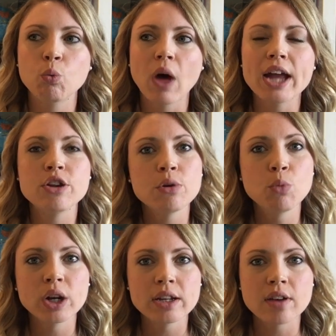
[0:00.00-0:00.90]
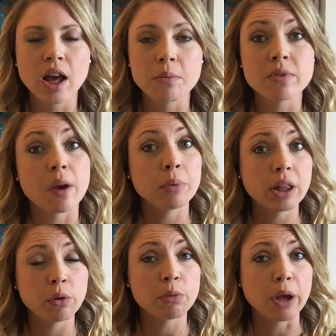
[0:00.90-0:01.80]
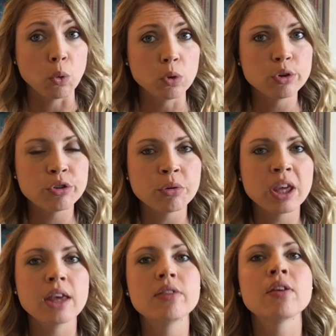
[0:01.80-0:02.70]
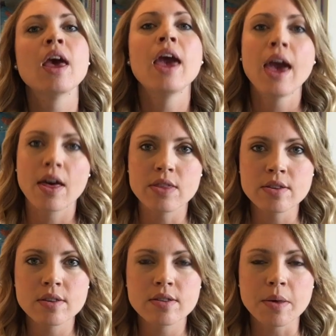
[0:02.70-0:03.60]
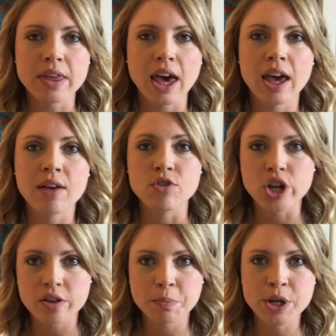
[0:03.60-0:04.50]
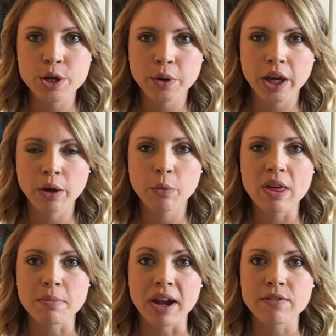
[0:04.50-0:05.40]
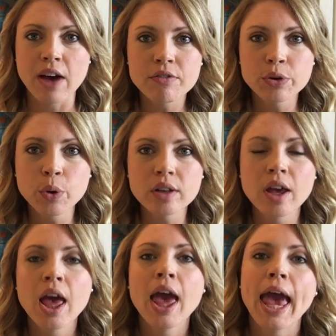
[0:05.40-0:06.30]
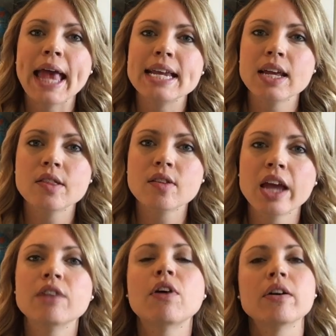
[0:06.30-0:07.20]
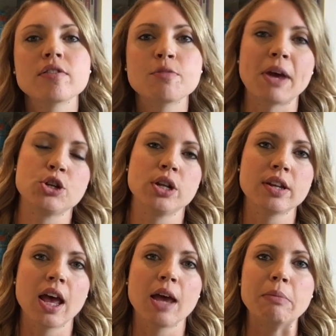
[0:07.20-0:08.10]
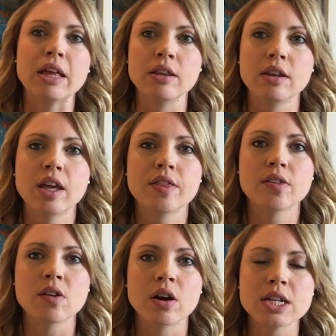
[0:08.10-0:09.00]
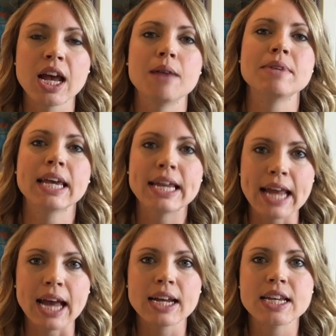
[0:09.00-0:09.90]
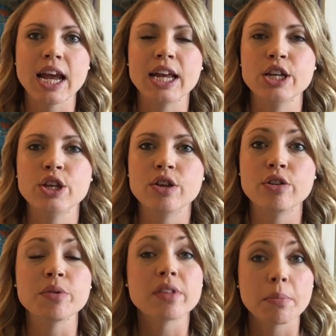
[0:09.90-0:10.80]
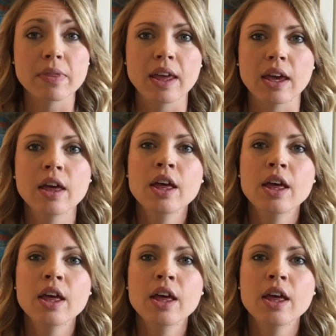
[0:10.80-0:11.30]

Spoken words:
I do morning time separately with my older 2 kids, and this is something I have just been doing with my 5-year-old, and it's kind of our special time, and it's our time to connect and do something